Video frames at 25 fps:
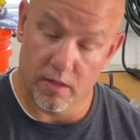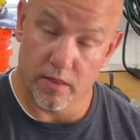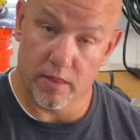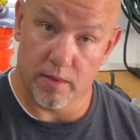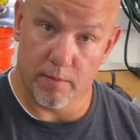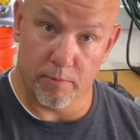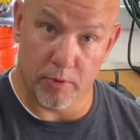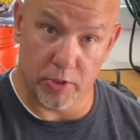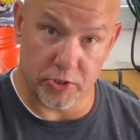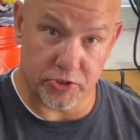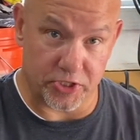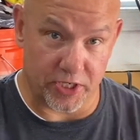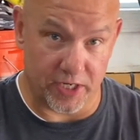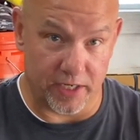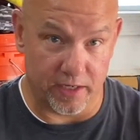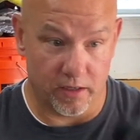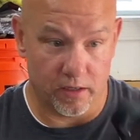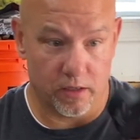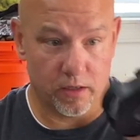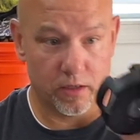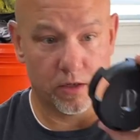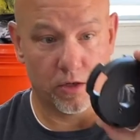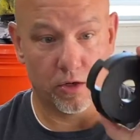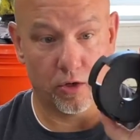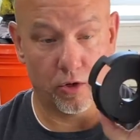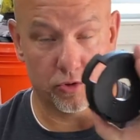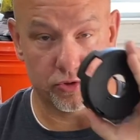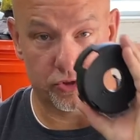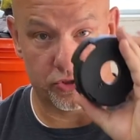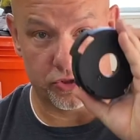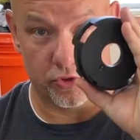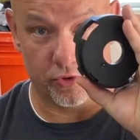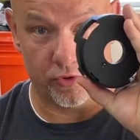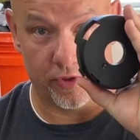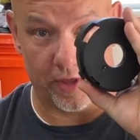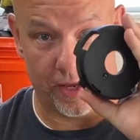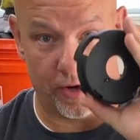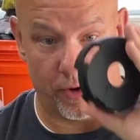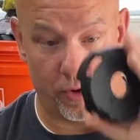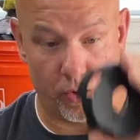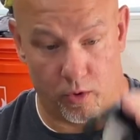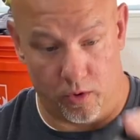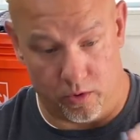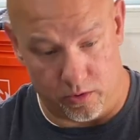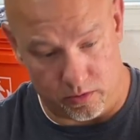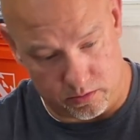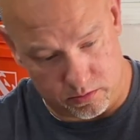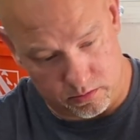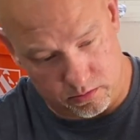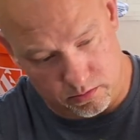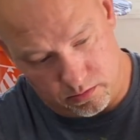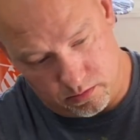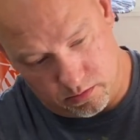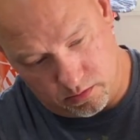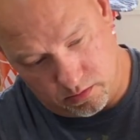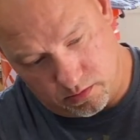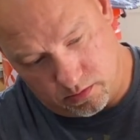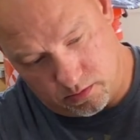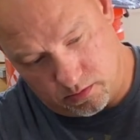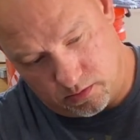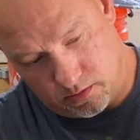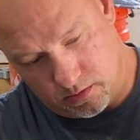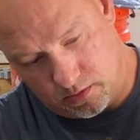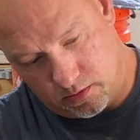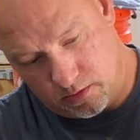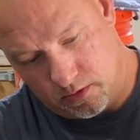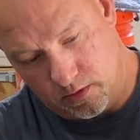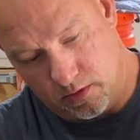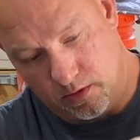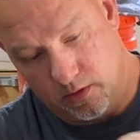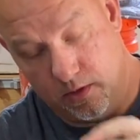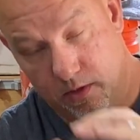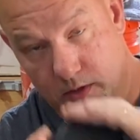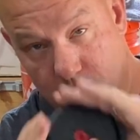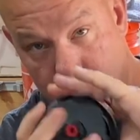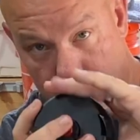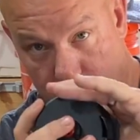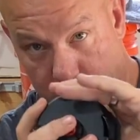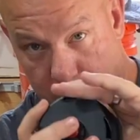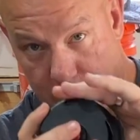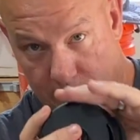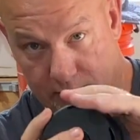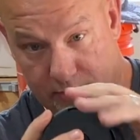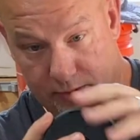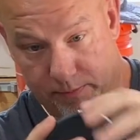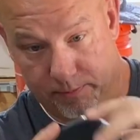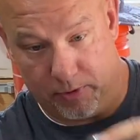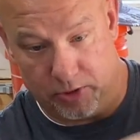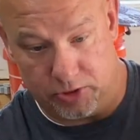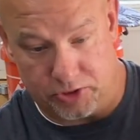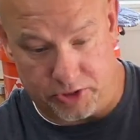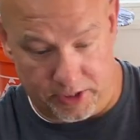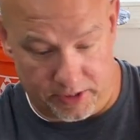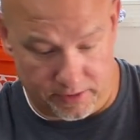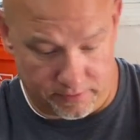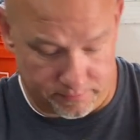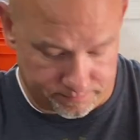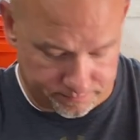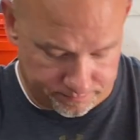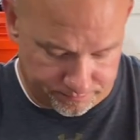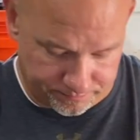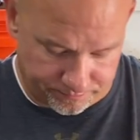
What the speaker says: The bushing goes through that hole. You got your bushing.